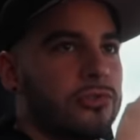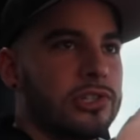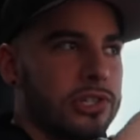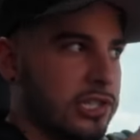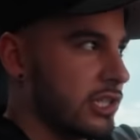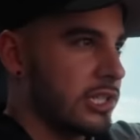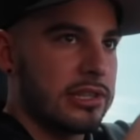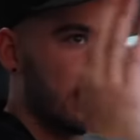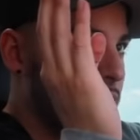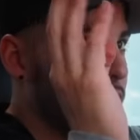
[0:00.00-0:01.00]
to it. It's just in
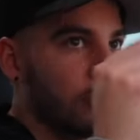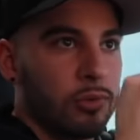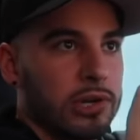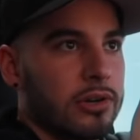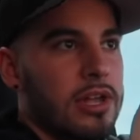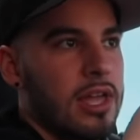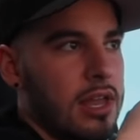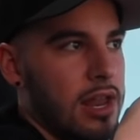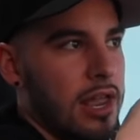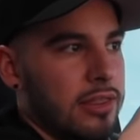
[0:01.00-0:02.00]
the air everywhere.
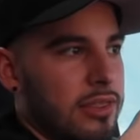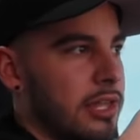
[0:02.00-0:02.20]
And